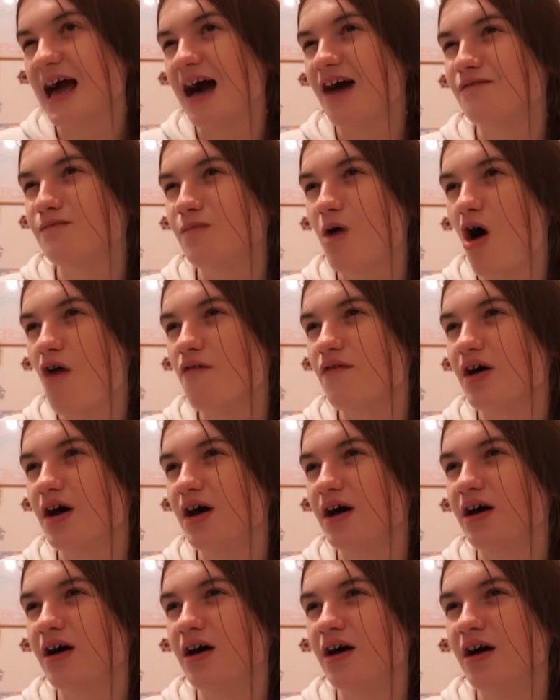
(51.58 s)
have more of
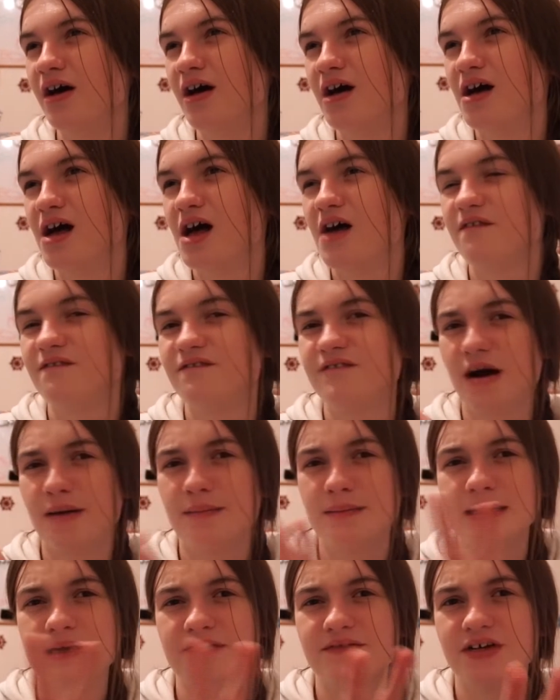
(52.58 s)
a
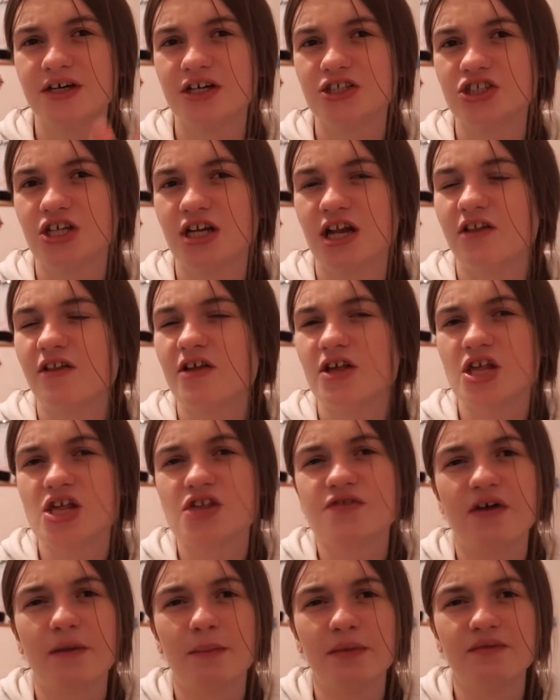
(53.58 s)
family version. And this
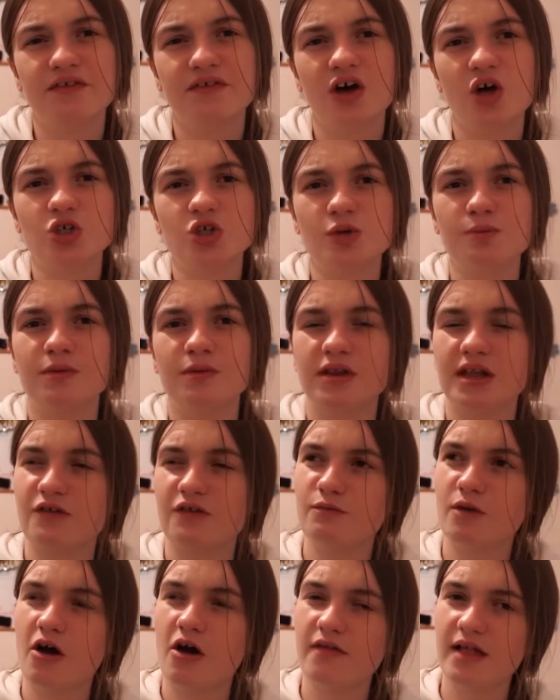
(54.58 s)
is family version, but they
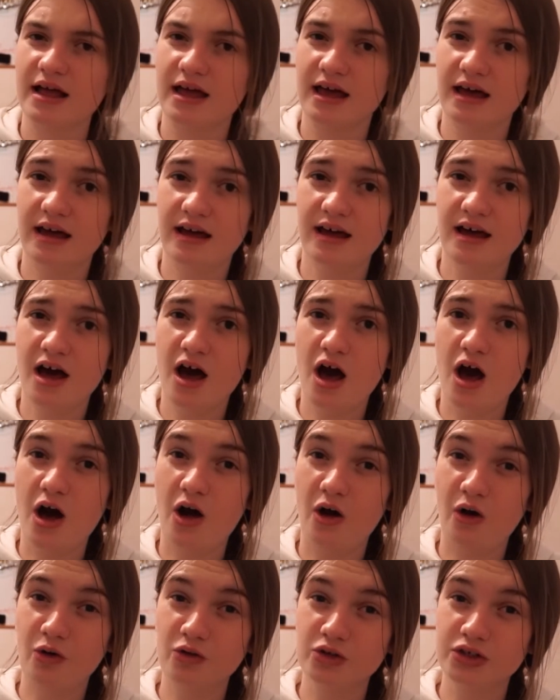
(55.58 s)
have more of like a
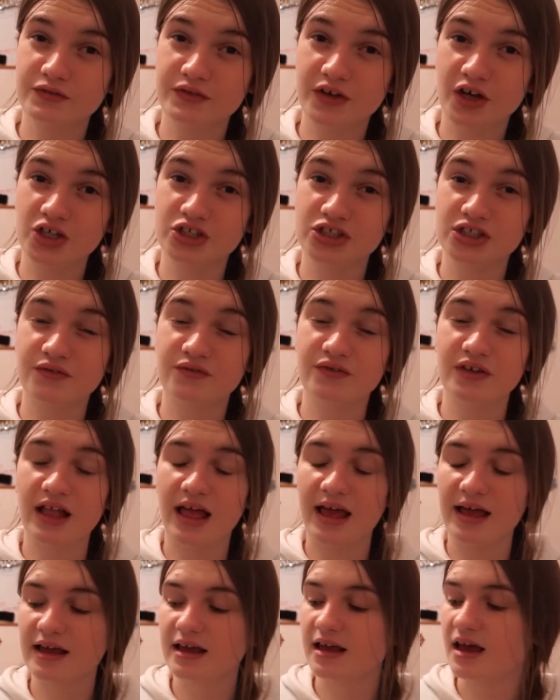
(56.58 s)
older version, if you
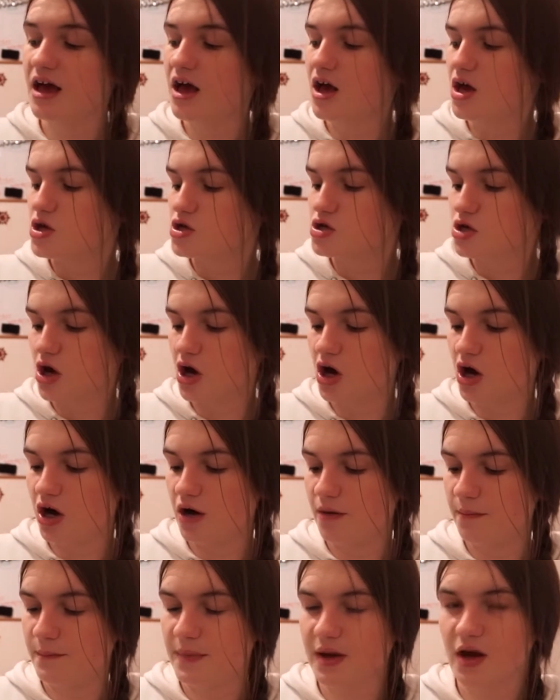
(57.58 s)
like.
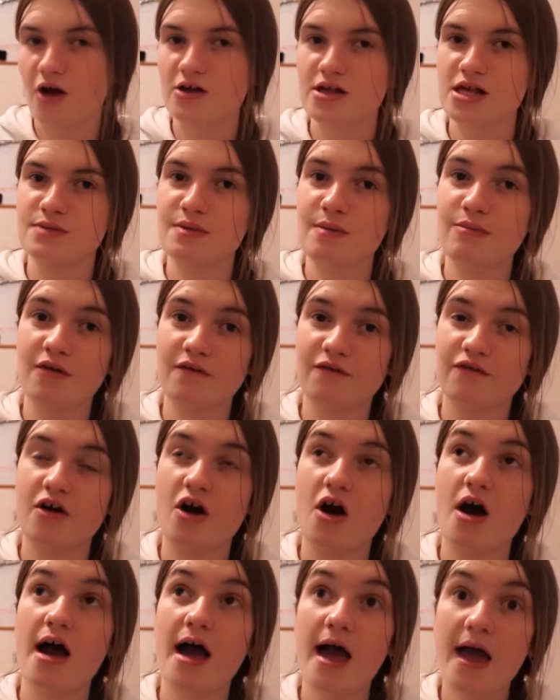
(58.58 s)
So because it's my book
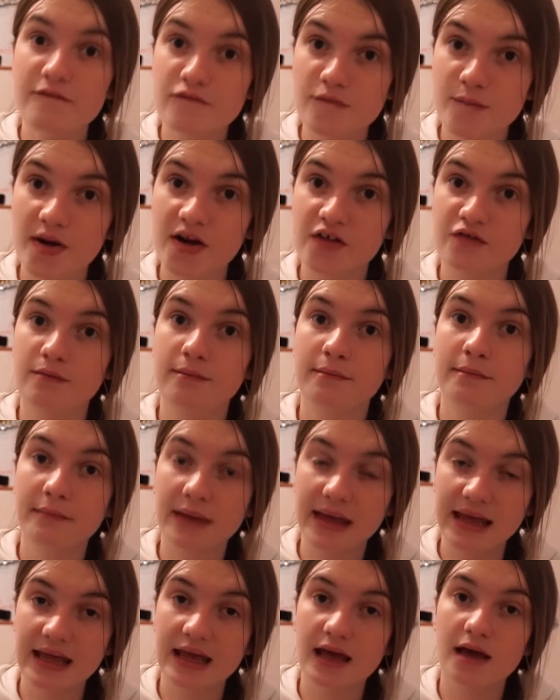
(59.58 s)
for everybody, it's from
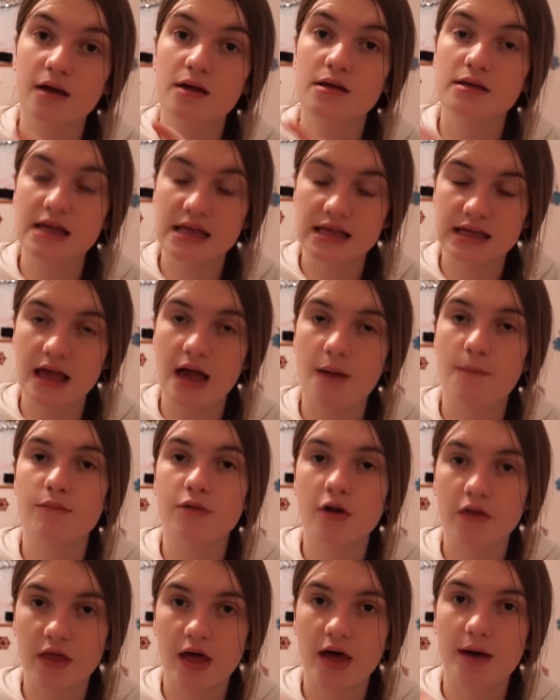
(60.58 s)
me, sister,
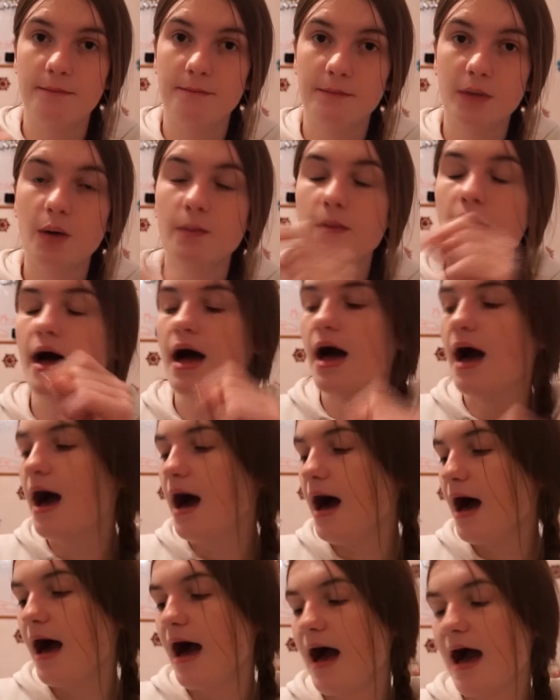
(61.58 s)
brother, and mum.
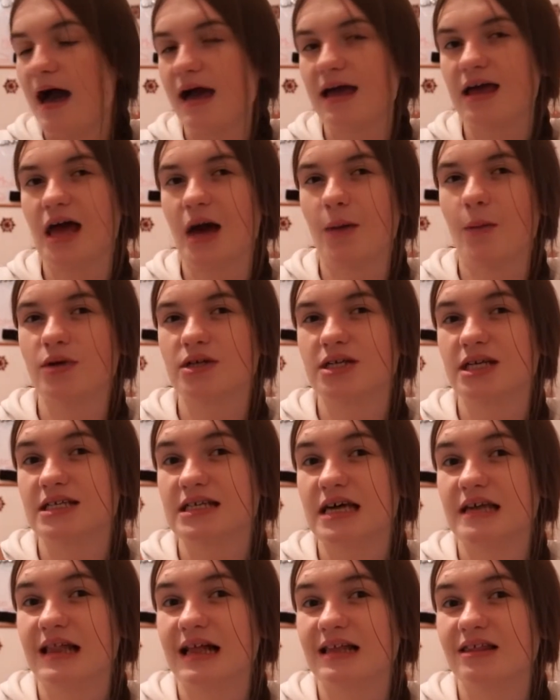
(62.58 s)
I am wanting to
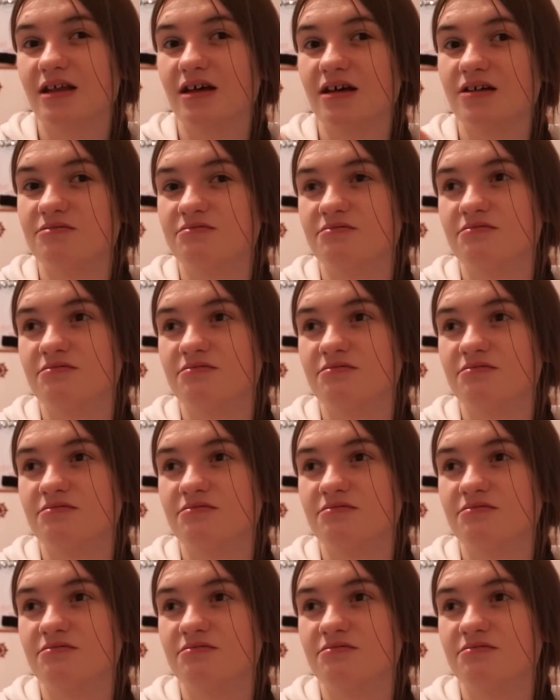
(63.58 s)
get like the